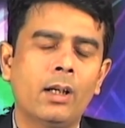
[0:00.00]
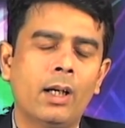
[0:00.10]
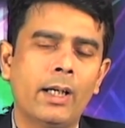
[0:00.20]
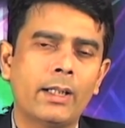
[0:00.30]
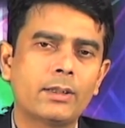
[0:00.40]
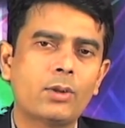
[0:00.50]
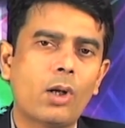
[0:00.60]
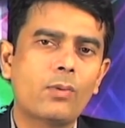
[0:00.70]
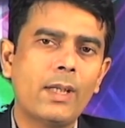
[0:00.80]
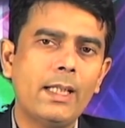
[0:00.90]
it is
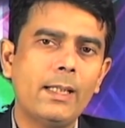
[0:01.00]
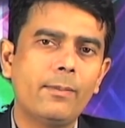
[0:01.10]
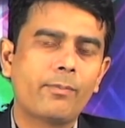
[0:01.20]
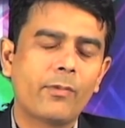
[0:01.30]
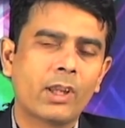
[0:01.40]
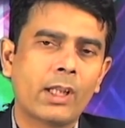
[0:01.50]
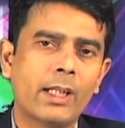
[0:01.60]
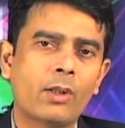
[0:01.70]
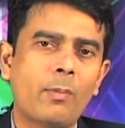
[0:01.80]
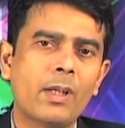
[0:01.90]
not only the
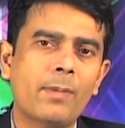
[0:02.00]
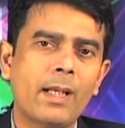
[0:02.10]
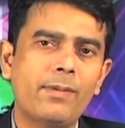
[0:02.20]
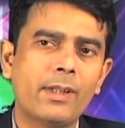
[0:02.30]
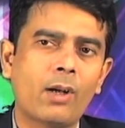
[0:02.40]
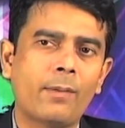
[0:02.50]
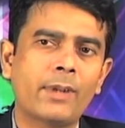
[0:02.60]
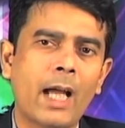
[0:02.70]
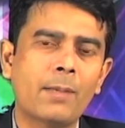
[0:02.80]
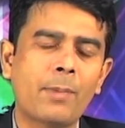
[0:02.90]
economic benefit
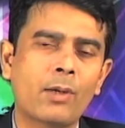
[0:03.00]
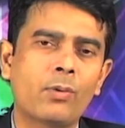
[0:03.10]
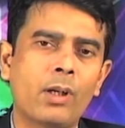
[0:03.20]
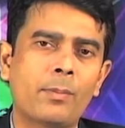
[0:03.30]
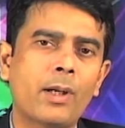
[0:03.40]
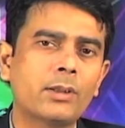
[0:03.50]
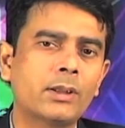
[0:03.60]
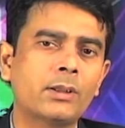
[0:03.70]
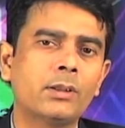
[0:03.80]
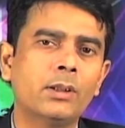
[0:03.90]
of that particular
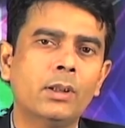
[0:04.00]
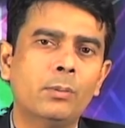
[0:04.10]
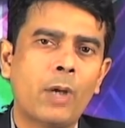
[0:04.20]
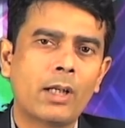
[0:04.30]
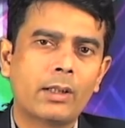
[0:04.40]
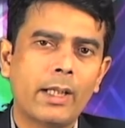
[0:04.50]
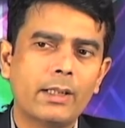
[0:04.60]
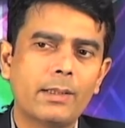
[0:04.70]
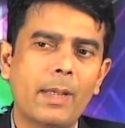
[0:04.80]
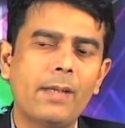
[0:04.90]
person, but there
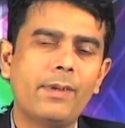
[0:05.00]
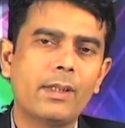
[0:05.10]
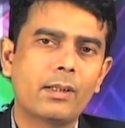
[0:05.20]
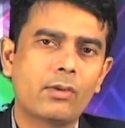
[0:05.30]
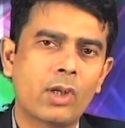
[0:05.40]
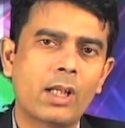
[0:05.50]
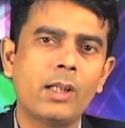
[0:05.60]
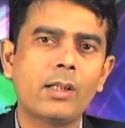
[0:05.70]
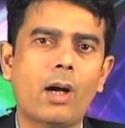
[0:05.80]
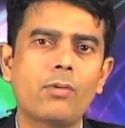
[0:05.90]
is a benefit
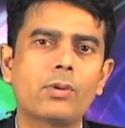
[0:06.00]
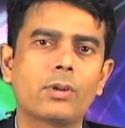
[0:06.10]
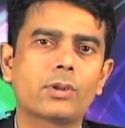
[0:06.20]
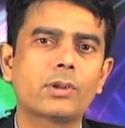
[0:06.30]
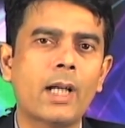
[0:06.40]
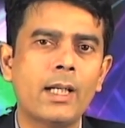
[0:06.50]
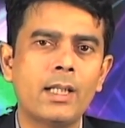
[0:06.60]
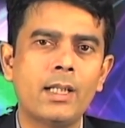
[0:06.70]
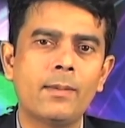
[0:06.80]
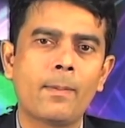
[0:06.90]
trickling down to the
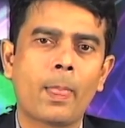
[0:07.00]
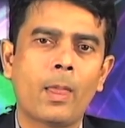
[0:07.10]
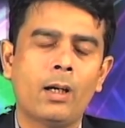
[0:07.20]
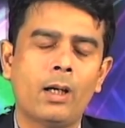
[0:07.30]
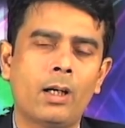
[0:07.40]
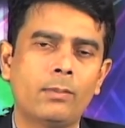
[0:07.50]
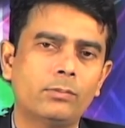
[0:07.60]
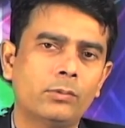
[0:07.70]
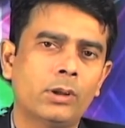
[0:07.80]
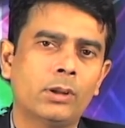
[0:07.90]
society.
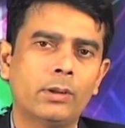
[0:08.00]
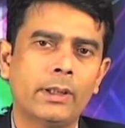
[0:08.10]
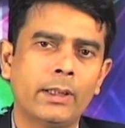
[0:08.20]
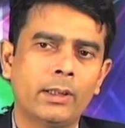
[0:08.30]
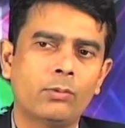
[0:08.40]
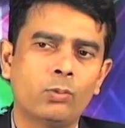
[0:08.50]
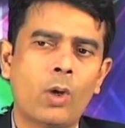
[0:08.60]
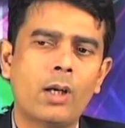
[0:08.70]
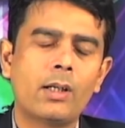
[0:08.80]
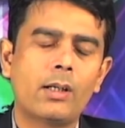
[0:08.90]

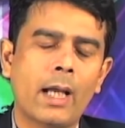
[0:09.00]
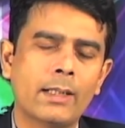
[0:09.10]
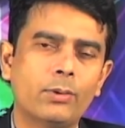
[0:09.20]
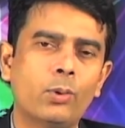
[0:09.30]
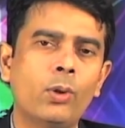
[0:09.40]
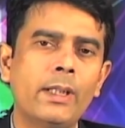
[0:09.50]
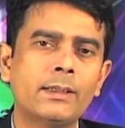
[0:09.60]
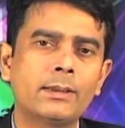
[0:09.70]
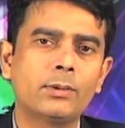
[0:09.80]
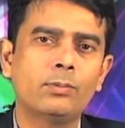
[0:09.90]
World as a whole
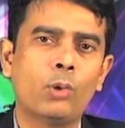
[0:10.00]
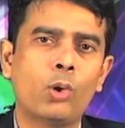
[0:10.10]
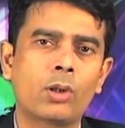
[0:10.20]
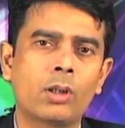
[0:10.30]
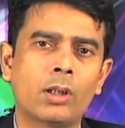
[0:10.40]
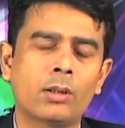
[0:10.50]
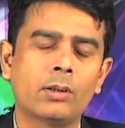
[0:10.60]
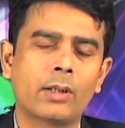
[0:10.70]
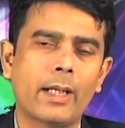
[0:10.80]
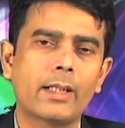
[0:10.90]
is more
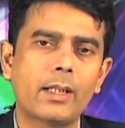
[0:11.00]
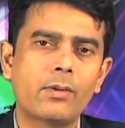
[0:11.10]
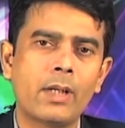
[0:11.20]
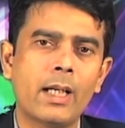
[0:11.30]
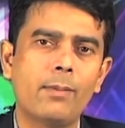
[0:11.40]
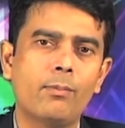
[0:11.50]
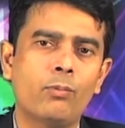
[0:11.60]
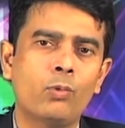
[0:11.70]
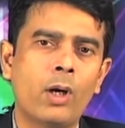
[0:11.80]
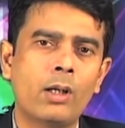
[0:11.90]
connected today.
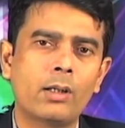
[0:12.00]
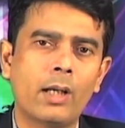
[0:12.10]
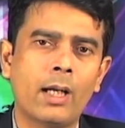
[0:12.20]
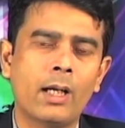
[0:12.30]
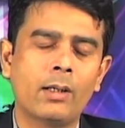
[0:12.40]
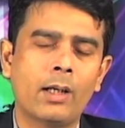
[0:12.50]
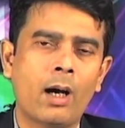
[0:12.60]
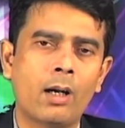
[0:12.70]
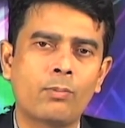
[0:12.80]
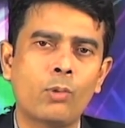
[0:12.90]
World
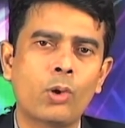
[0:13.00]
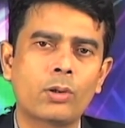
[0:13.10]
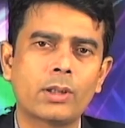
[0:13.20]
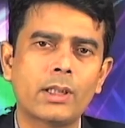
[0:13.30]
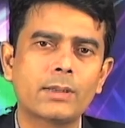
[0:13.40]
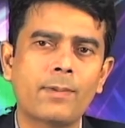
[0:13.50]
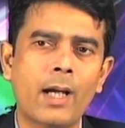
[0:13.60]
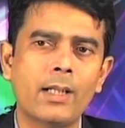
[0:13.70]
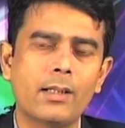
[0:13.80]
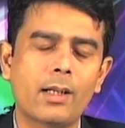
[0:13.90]
are more
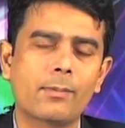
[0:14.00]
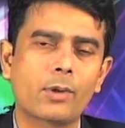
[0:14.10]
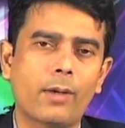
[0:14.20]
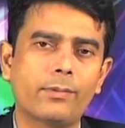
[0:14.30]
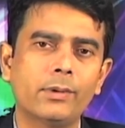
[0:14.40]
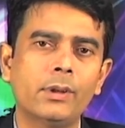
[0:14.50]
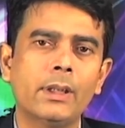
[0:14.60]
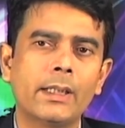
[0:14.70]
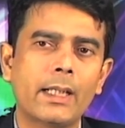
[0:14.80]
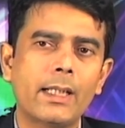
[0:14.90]
satisfied in terms of
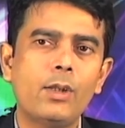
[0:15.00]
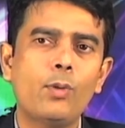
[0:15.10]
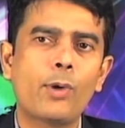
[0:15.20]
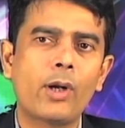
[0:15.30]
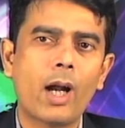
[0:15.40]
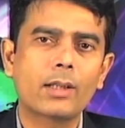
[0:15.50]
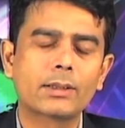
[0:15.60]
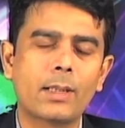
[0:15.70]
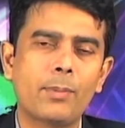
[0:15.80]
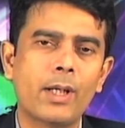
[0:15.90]
getting new
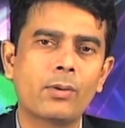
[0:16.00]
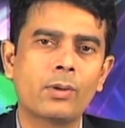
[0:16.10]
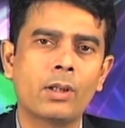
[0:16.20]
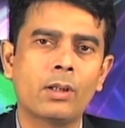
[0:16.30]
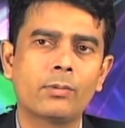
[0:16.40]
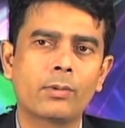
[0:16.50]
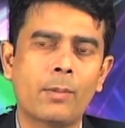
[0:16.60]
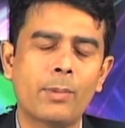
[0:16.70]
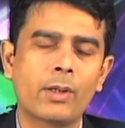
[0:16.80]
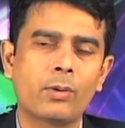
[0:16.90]
products compared to
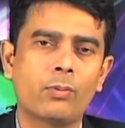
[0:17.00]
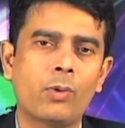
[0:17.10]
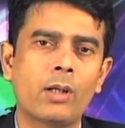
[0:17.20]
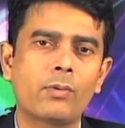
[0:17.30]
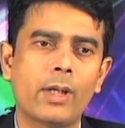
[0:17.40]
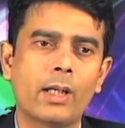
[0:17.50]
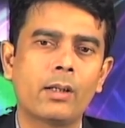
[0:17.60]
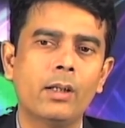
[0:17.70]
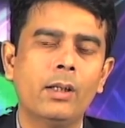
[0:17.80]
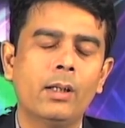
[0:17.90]
the world
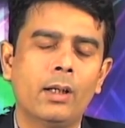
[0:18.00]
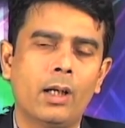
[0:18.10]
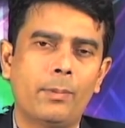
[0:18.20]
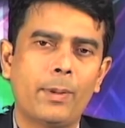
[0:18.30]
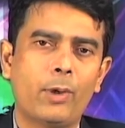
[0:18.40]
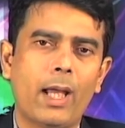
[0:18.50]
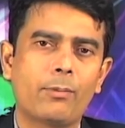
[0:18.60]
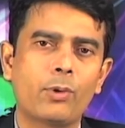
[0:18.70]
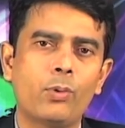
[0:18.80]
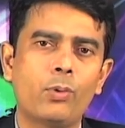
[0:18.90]
where people
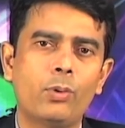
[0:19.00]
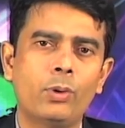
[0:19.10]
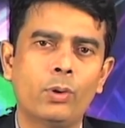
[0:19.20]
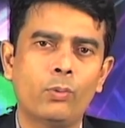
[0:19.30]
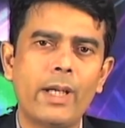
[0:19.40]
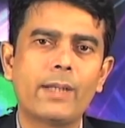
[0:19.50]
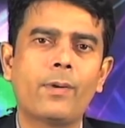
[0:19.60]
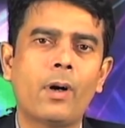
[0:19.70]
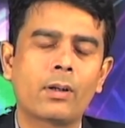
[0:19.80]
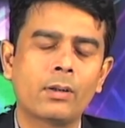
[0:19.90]
have to wait
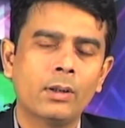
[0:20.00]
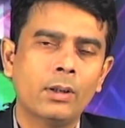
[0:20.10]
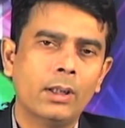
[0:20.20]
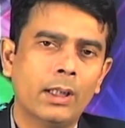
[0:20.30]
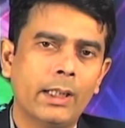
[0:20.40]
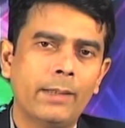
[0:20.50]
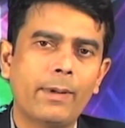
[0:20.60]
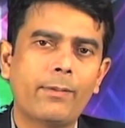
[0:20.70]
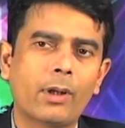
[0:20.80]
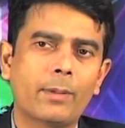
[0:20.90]
for
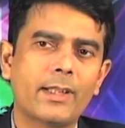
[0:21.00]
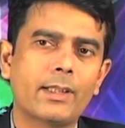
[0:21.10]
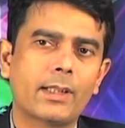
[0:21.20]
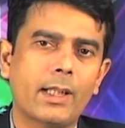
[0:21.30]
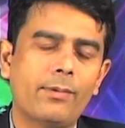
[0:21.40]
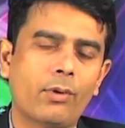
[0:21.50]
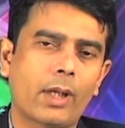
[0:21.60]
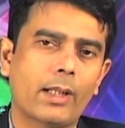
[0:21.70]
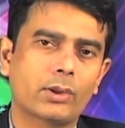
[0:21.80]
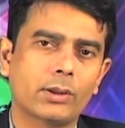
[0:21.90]
even for the basic telephone
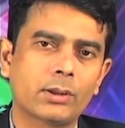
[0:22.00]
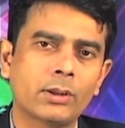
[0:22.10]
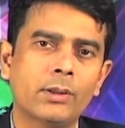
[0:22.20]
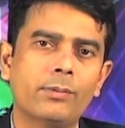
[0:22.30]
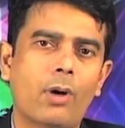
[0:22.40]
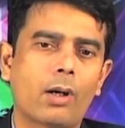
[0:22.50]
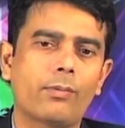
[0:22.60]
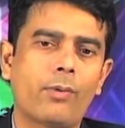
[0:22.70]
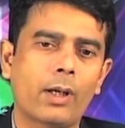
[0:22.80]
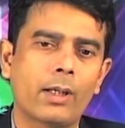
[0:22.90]
connections
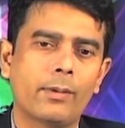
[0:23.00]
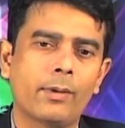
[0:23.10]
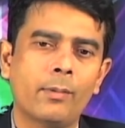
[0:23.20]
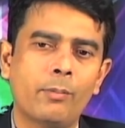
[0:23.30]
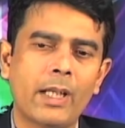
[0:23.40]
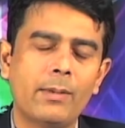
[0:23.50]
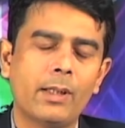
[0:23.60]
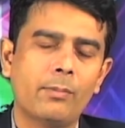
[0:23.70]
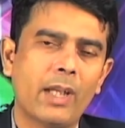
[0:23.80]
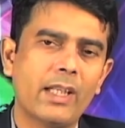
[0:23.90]
for a
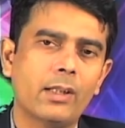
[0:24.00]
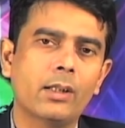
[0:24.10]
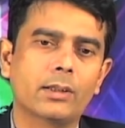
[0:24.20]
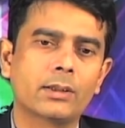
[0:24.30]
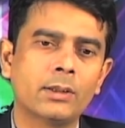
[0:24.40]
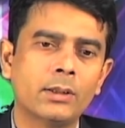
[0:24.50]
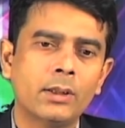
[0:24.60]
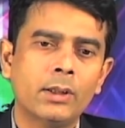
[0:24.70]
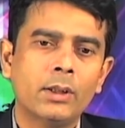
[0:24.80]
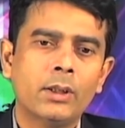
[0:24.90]
many years.
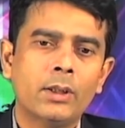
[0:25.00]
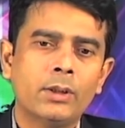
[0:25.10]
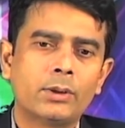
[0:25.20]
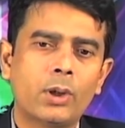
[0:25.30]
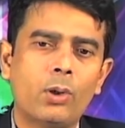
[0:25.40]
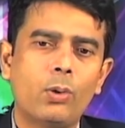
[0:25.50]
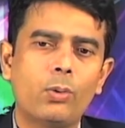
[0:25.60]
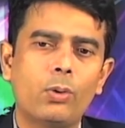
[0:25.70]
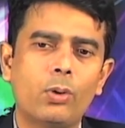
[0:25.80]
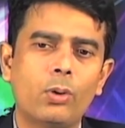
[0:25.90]

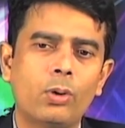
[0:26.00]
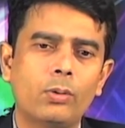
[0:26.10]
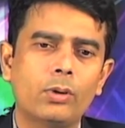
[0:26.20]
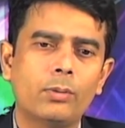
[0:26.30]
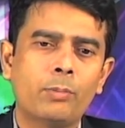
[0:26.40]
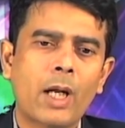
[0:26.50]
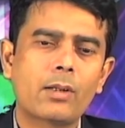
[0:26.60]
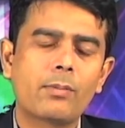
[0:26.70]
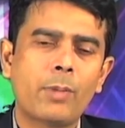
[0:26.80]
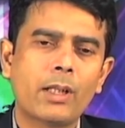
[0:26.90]
So,
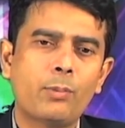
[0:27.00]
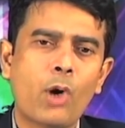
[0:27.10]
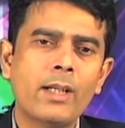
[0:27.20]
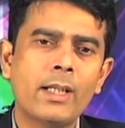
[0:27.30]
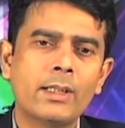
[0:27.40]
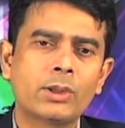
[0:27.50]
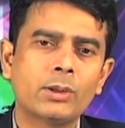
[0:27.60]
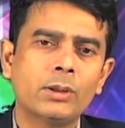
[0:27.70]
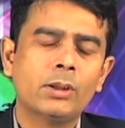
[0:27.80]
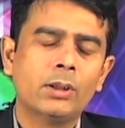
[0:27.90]
but the point
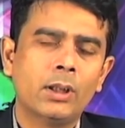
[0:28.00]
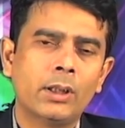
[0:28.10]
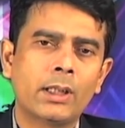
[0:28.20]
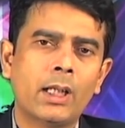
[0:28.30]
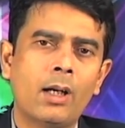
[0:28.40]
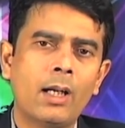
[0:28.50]
is, the